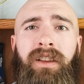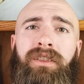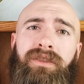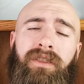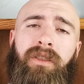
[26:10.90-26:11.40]

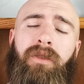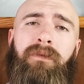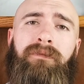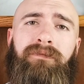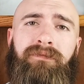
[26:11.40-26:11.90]

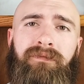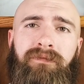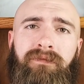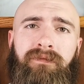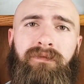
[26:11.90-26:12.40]
So,
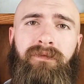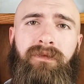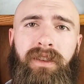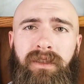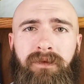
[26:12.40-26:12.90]

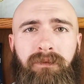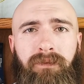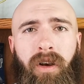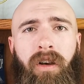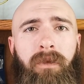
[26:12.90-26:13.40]

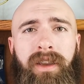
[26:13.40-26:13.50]
Paul